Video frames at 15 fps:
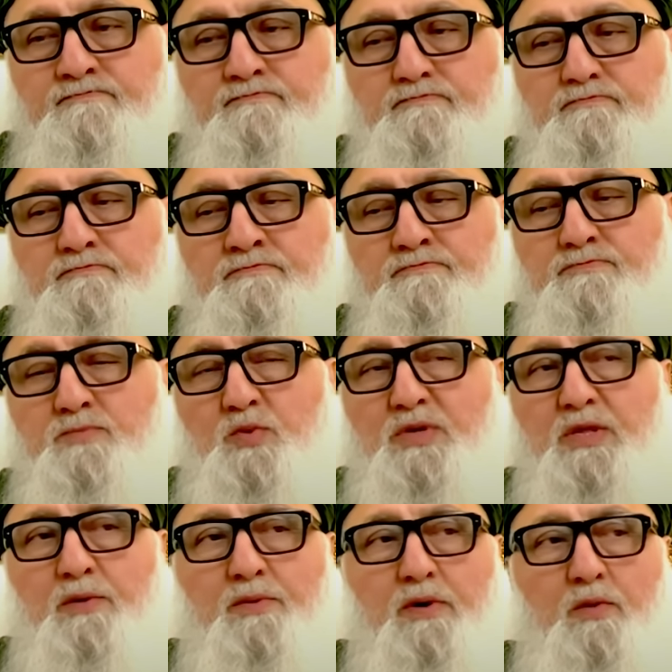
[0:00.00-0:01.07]
Mm, when
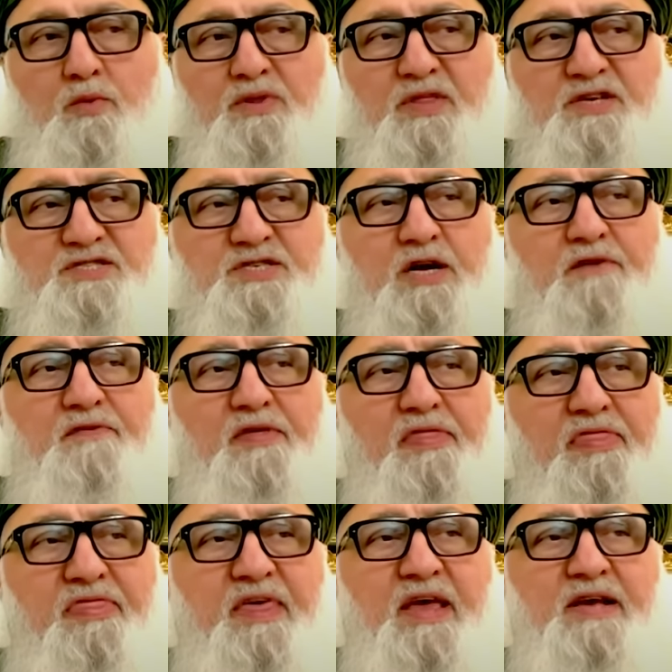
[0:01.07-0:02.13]
the when the servant
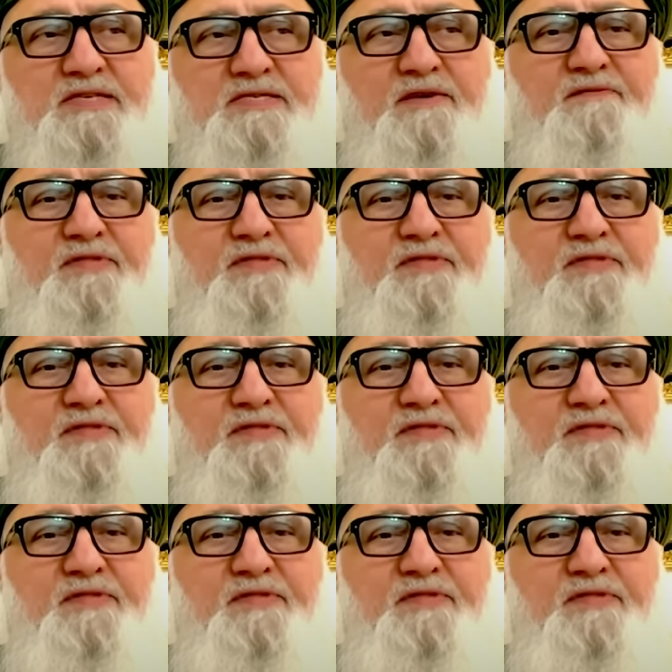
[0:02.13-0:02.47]
thinks of